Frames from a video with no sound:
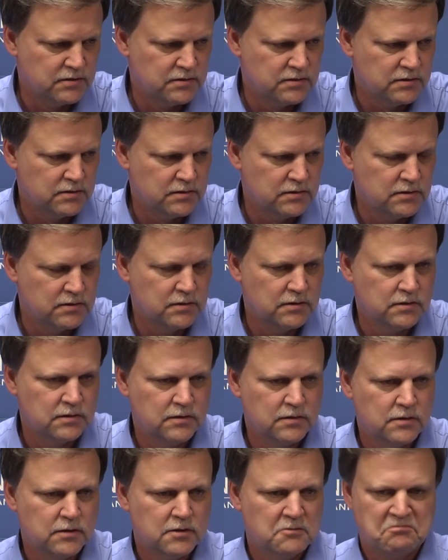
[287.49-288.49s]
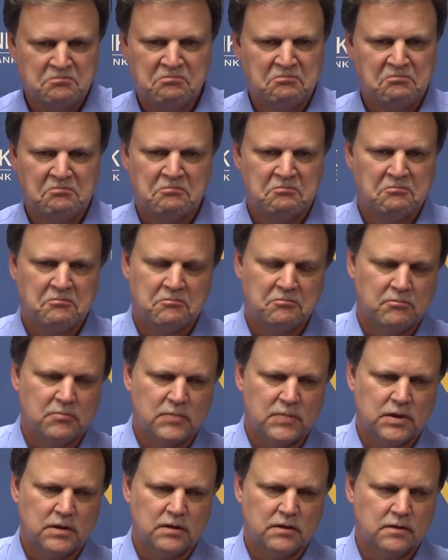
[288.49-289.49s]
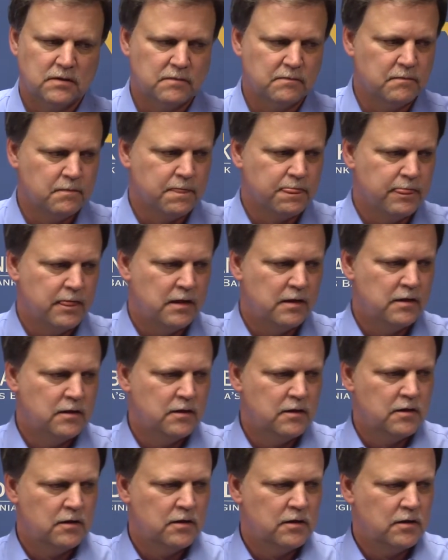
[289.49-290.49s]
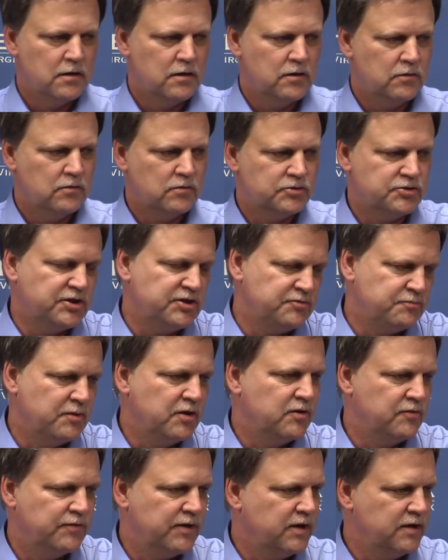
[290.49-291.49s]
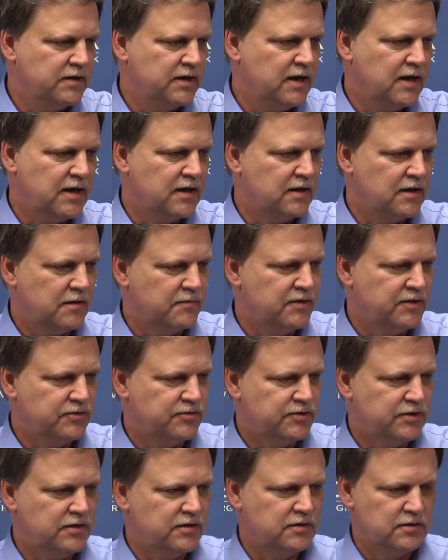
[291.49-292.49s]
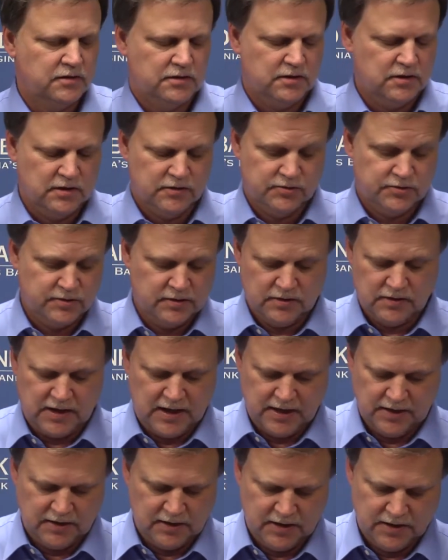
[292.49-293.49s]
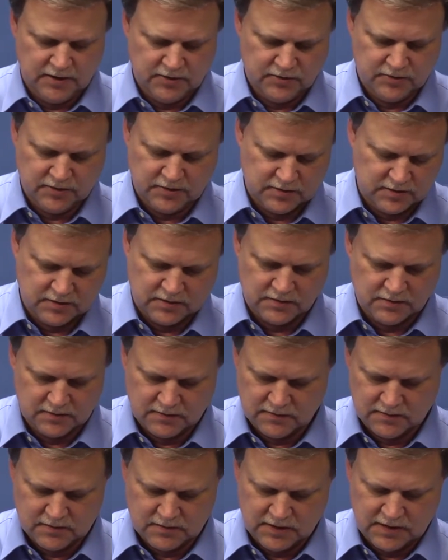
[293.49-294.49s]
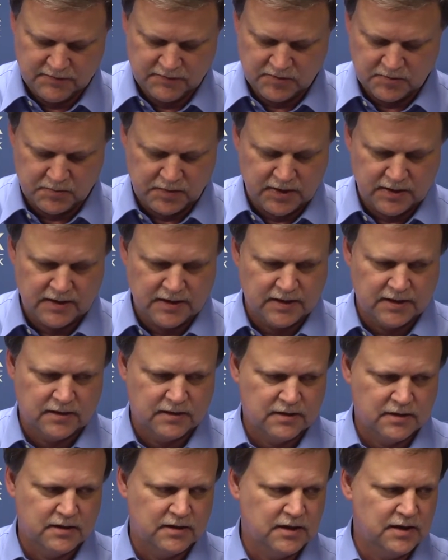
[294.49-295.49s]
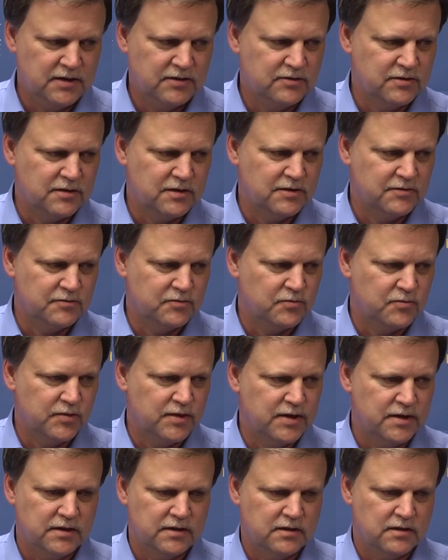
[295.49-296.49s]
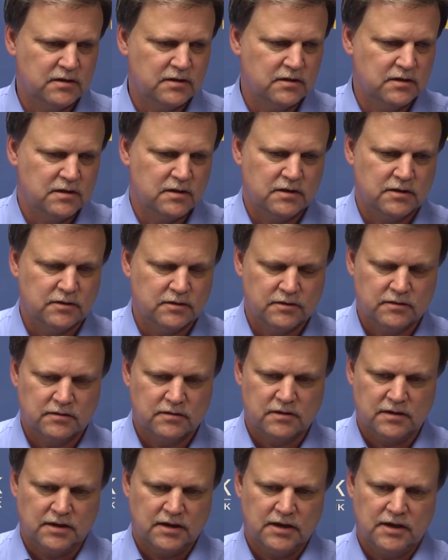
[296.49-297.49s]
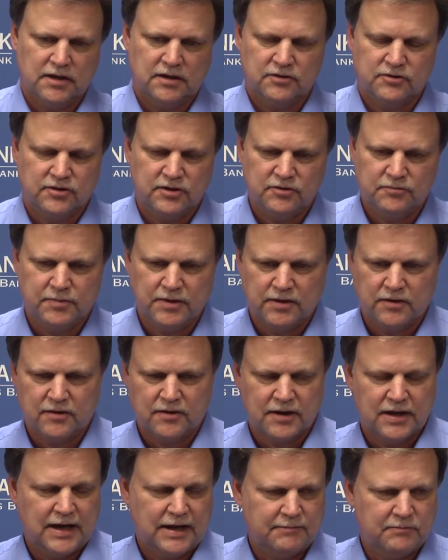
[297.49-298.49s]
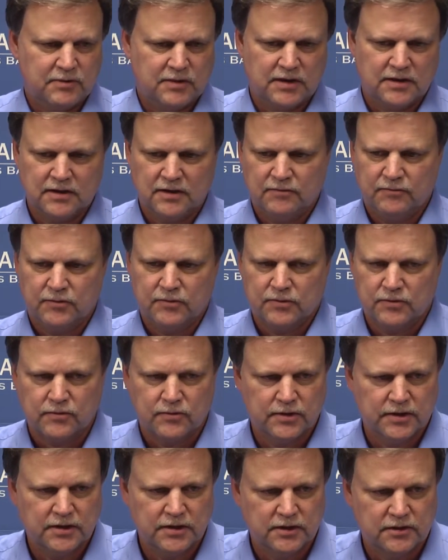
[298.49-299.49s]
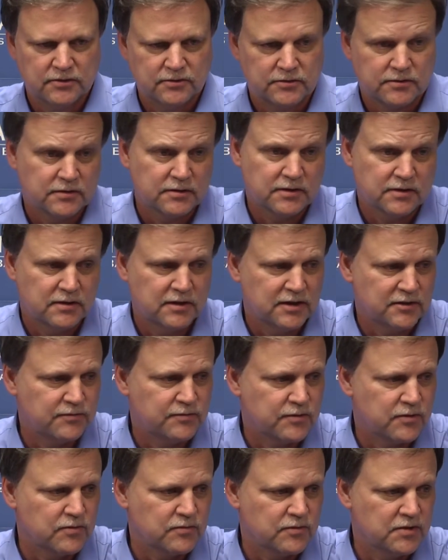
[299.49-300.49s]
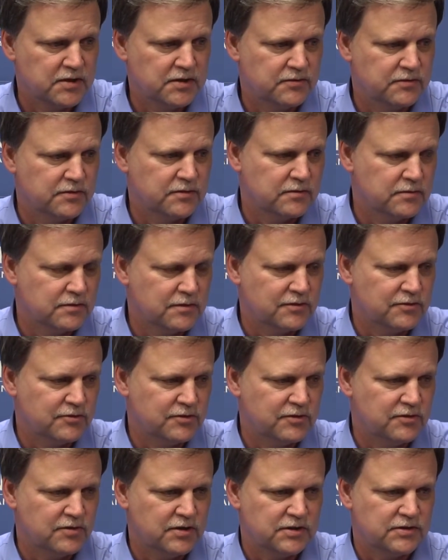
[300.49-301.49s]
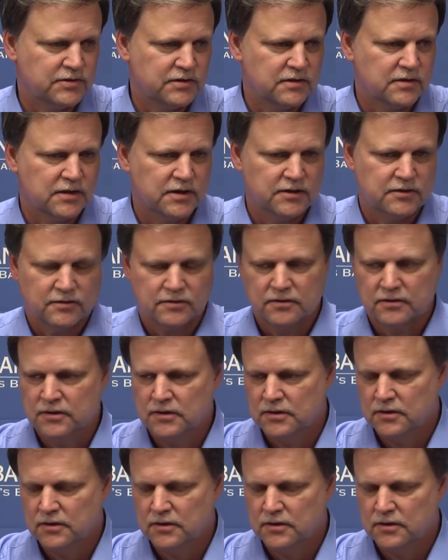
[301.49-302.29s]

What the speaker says: Yeah. When she came back, was she exactly the same? Well, she's motivated, yeah. I mean, Asia loves to play, and Asia loves to win. And, again, she's been our captain, I think, for 3 years, and that's for a reason because she's such a leader.